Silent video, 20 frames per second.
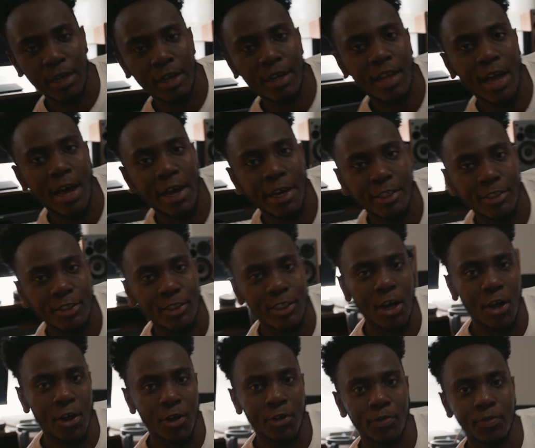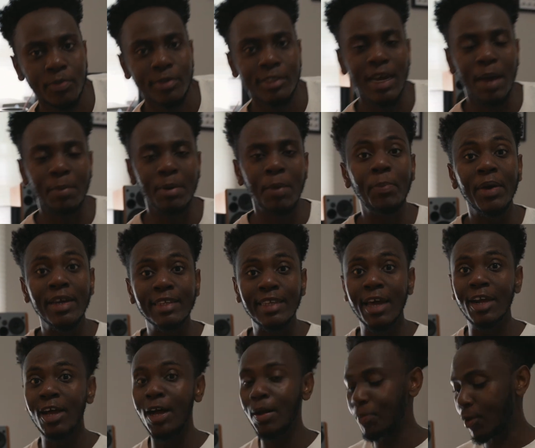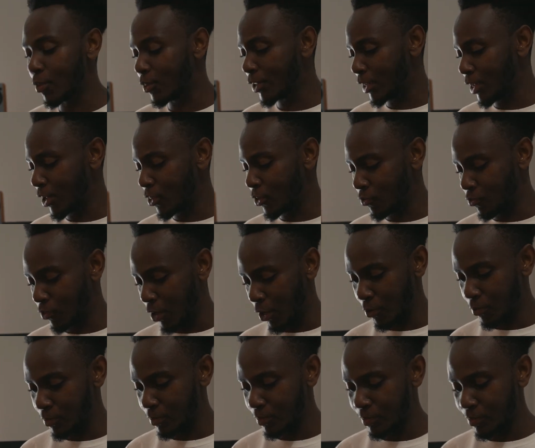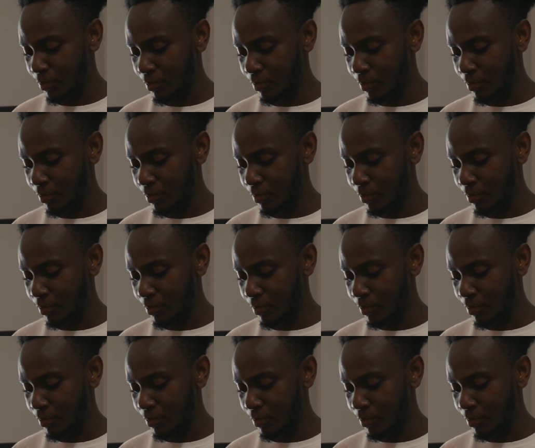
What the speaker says: a client, so time to pick that up on the other phone.